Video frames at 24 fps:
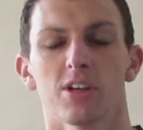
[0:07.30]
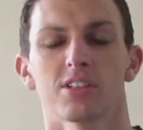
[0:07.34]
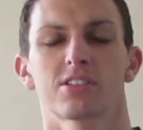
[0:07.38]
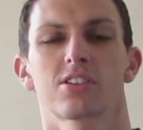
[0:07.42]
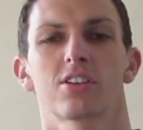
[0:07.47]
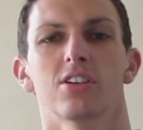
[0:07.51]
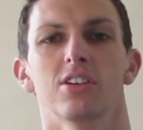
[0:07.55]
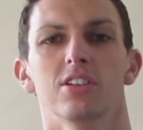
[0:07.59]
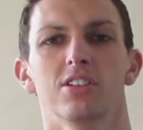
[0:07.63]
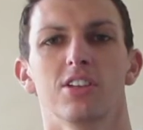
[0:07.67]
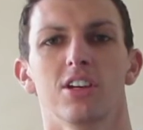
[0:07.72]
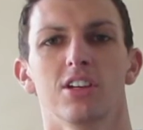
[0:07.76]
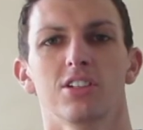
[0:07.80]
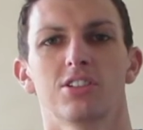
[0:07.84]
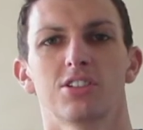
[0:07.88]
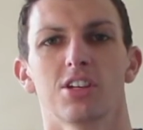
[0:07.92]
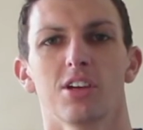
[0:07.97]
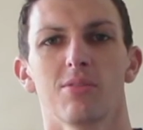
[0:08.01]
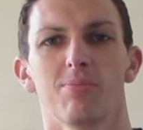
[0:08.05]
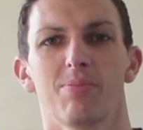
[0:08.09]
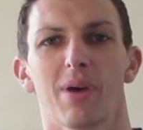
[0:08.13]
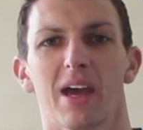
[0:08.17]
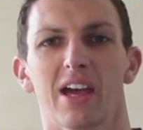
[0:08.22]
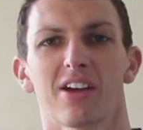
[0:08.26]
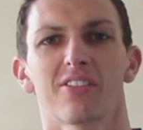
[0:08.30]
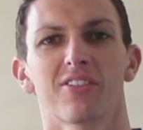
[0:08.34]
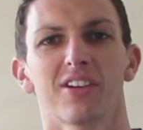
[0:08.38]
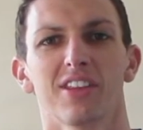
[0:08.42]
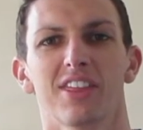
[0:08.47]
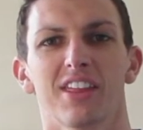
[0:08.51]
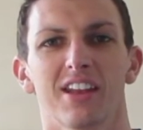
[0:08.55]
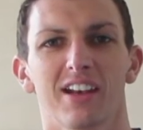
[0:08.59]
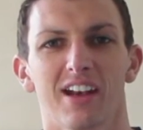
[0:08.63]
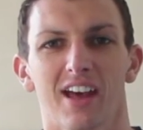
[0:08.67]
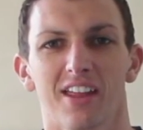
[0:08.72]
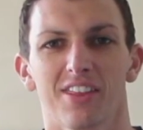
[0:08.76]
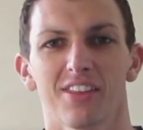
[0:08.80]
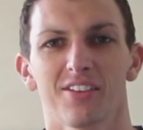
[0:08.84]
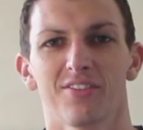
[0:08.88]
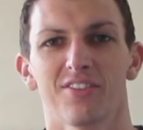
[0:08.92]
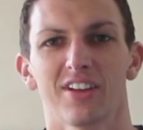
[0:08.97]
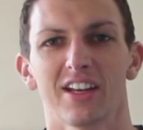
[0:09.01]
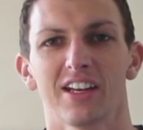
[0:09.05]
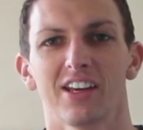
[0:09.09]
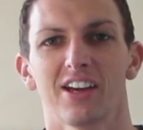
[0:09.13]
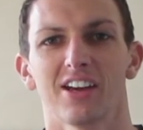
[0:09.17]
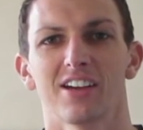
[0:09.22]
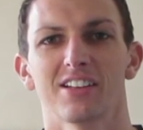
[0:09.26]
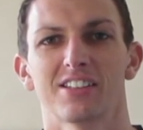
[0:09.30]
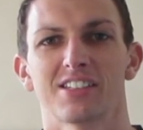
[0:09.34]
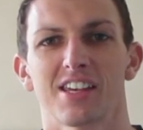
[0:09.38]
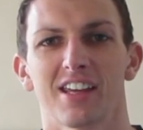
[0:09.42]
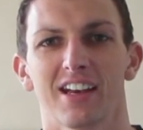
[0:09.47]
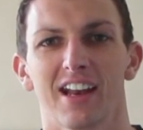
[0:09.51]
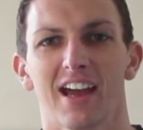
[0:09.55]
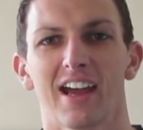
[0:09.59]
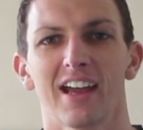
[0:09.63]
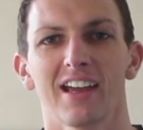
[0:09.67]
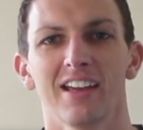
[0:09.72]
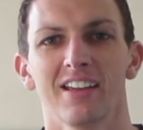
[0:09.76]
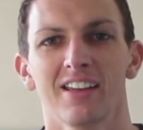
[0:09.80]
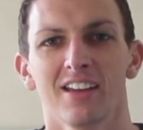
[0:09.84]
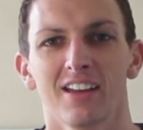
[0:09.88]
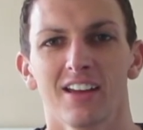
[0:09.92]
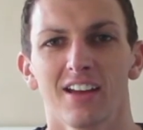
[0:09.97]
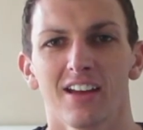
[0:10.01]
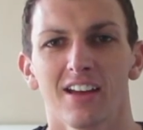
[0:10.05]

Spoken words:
What's good YouTube? Back with another video today.